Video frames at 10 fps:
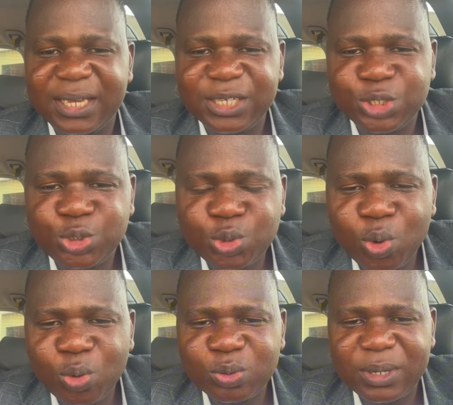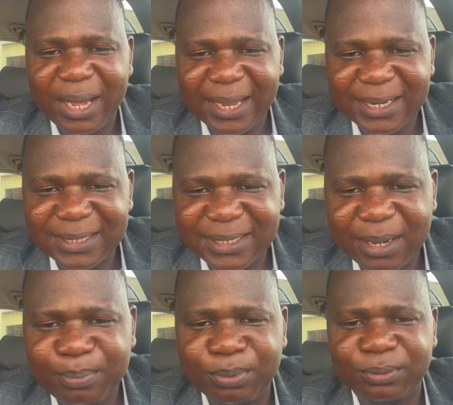he showed an
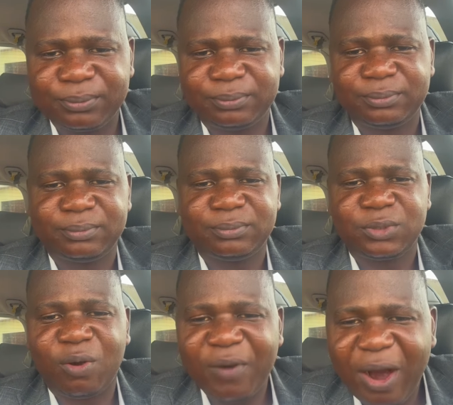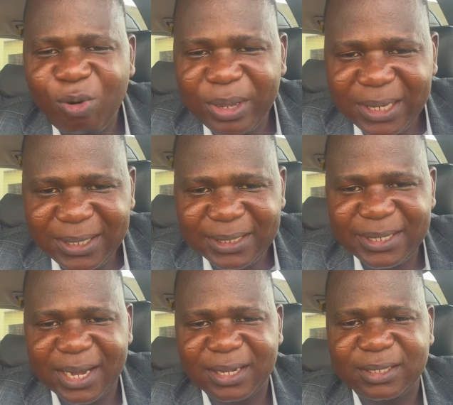example of how a
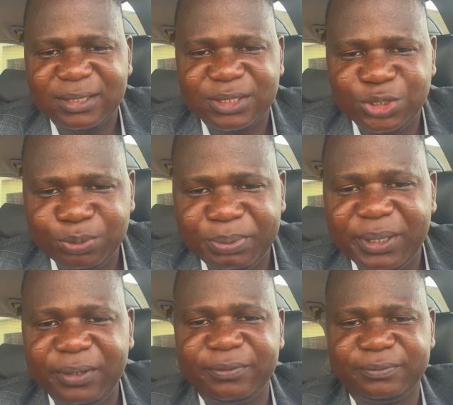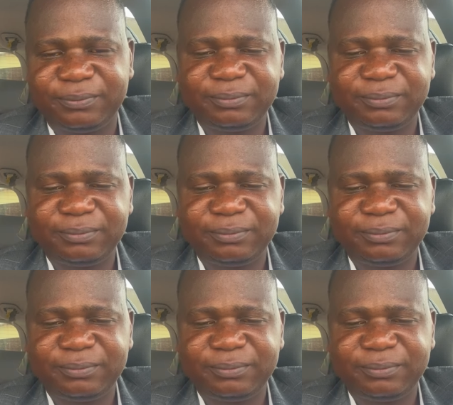leader should behave.